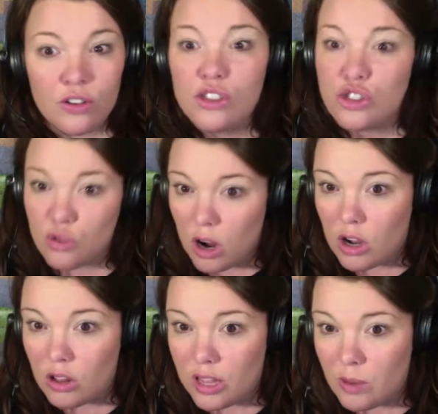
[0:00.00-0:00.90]

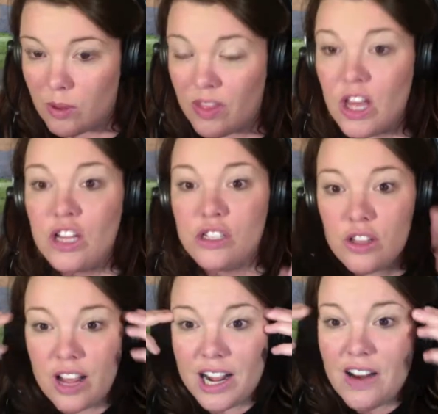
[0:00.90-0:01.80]
struggling with so
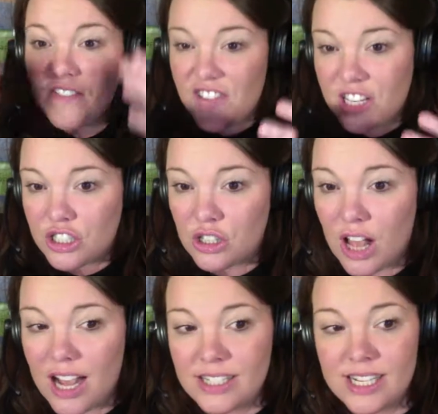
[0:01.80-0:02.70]
they can
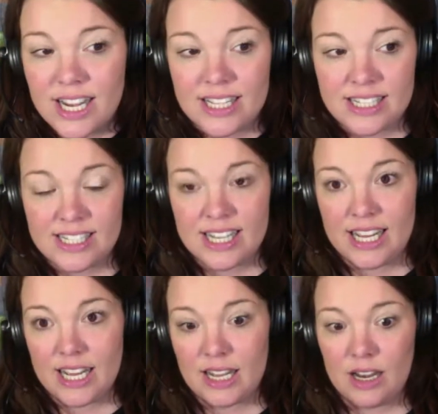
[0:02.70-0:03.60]
visualize it and
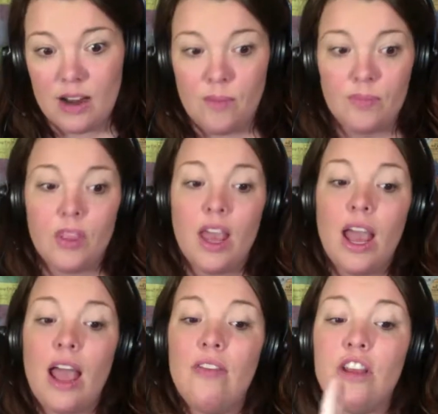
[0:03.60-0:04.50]
see it.
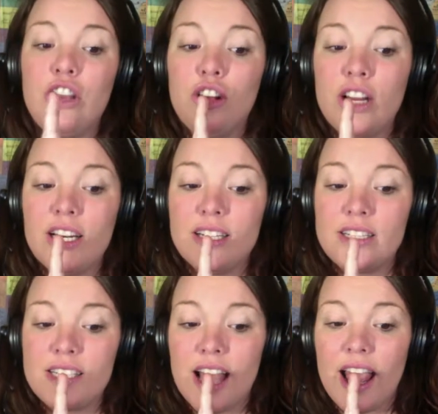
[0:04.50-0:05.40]
And then you need to
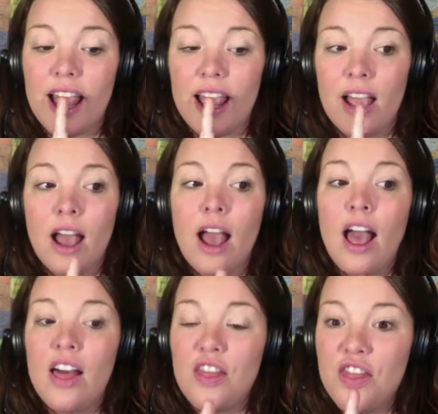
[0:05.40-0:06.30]
say,
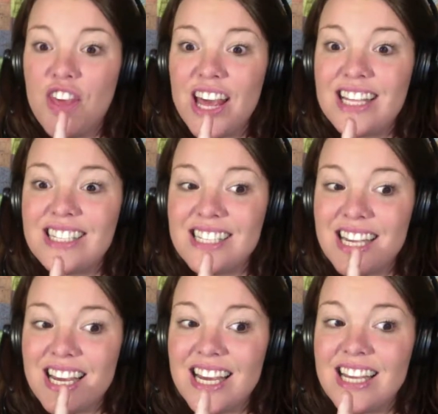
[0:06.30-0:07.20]
"This
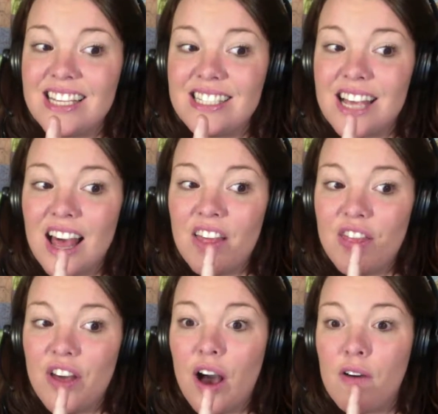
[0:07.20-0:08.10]
is
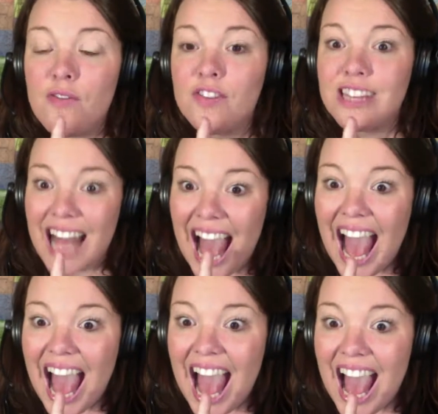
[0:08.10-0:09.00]
the
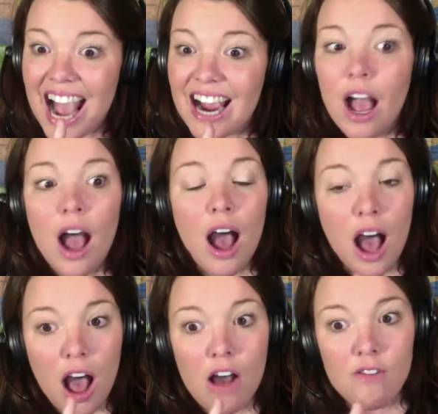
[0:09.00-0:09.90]
flag
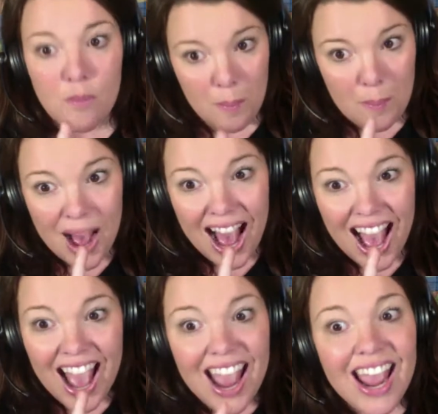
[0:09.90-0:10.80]
of
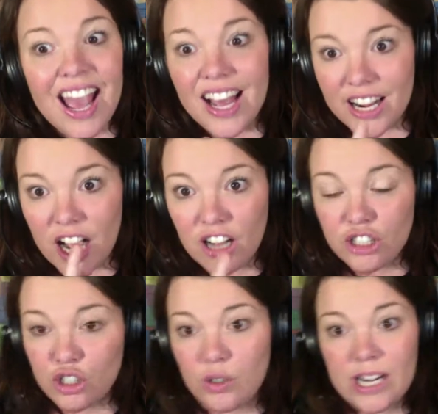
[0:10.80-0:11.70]
my
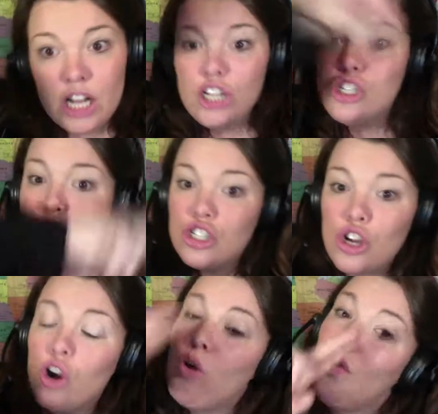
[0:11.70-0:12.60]
country."
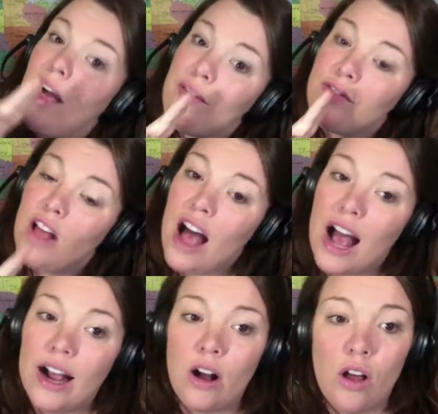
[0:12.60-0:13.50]
Circle that
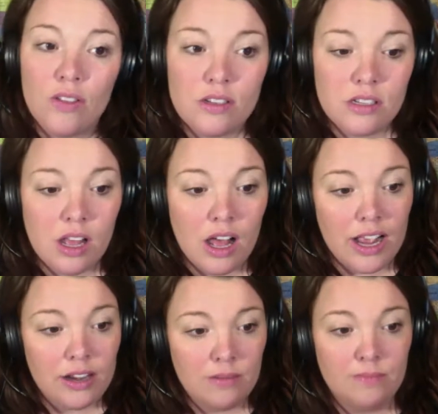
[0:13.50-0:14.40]
flag on the slide.